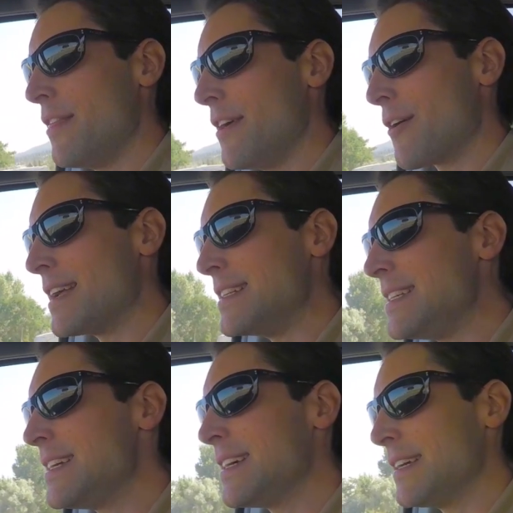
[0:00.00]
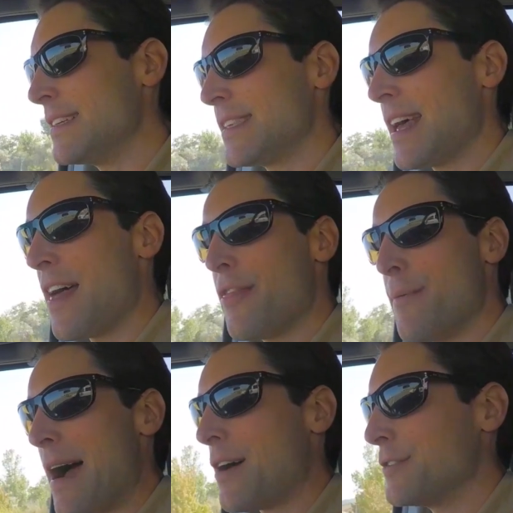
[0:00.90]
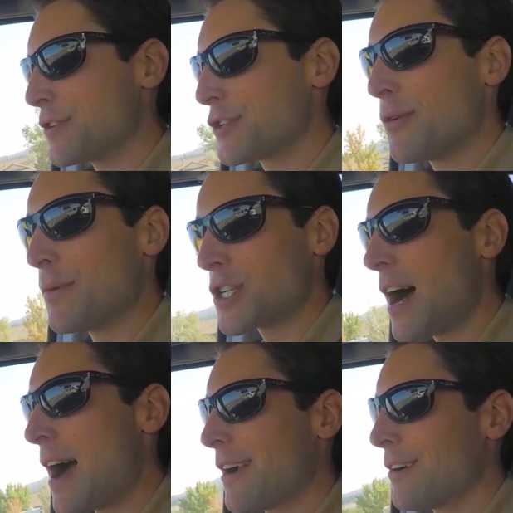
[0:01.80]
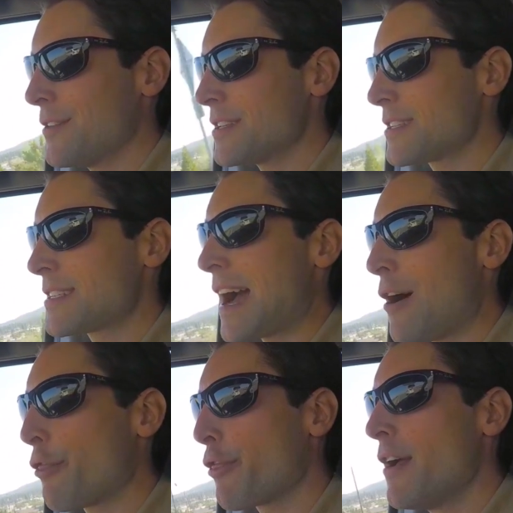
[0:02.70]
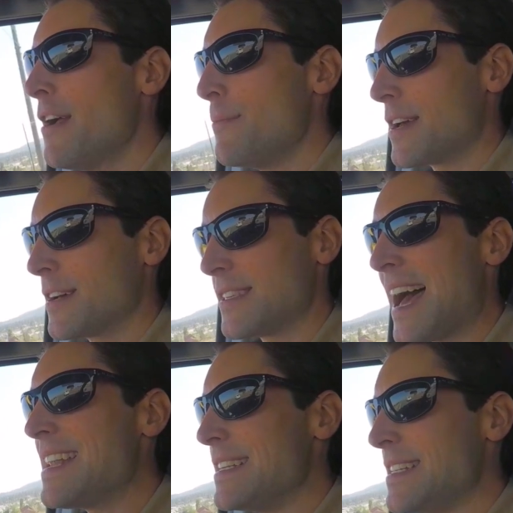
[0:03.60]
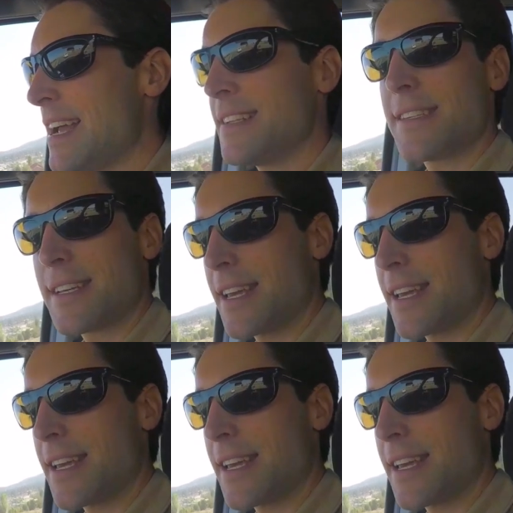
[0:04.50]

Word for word: their idea is that the mountains are so much higher in the south because that dense